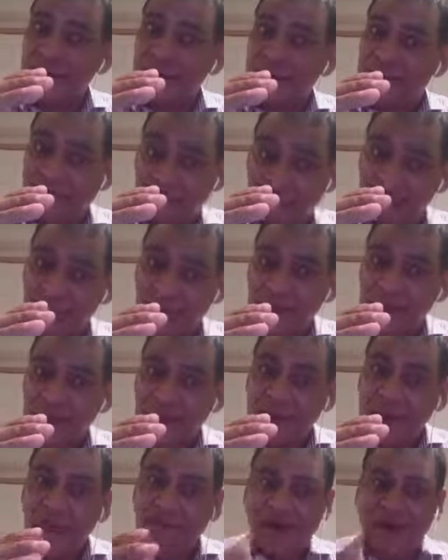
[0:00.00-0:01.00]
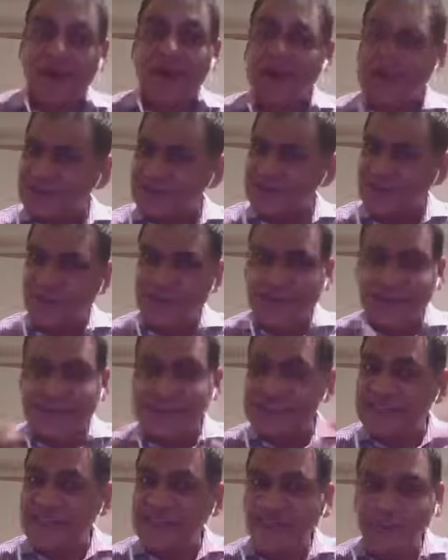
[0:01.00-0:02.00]
right. Yeah. And they
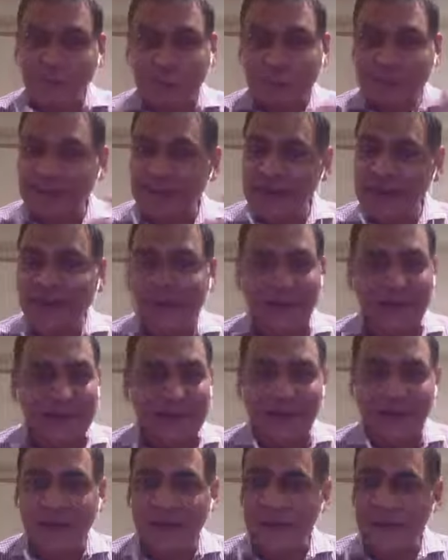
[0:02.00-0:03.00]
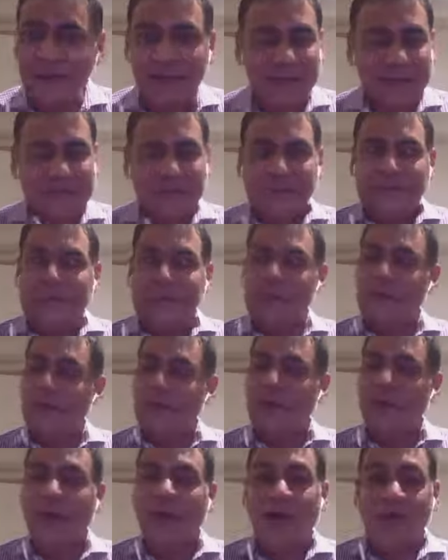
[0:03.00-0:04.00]
see it in 3D and in color. Oh
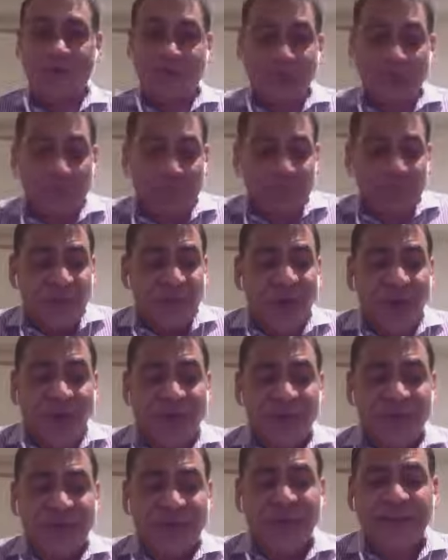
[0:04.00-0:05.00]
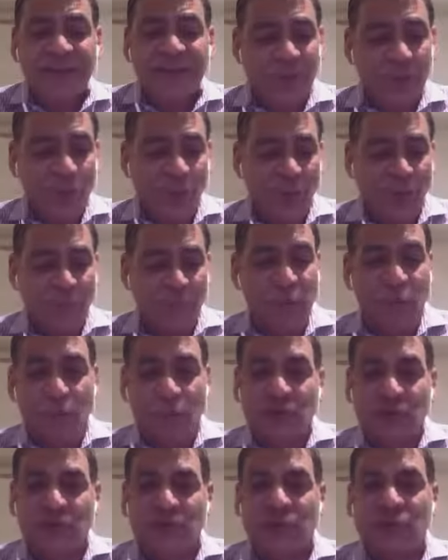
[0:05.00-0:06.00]
my God. So how do you get that workflow?
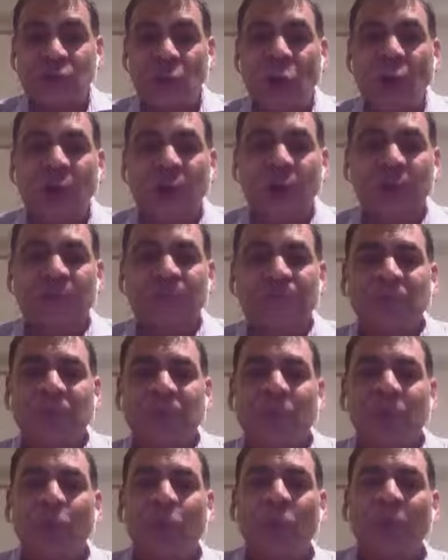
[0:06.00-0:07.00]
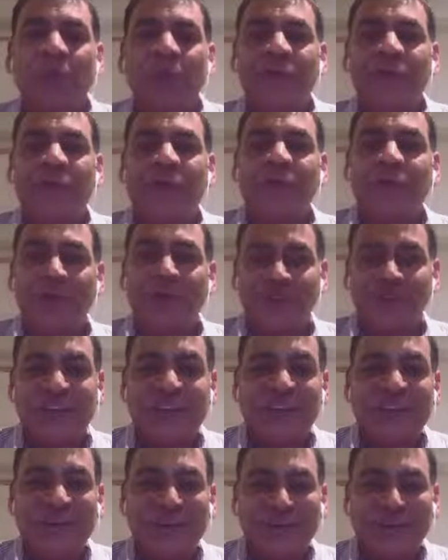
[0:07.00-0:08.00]
You start with your
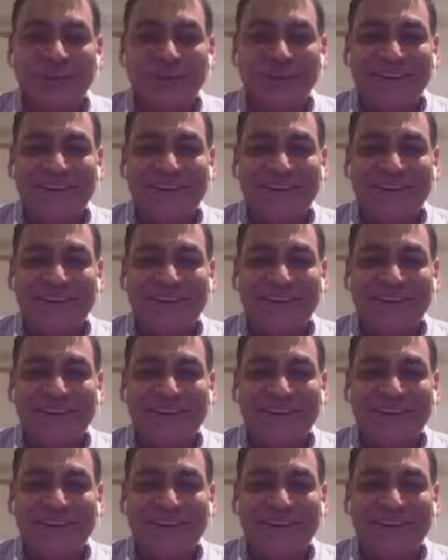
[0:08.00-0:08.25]
team.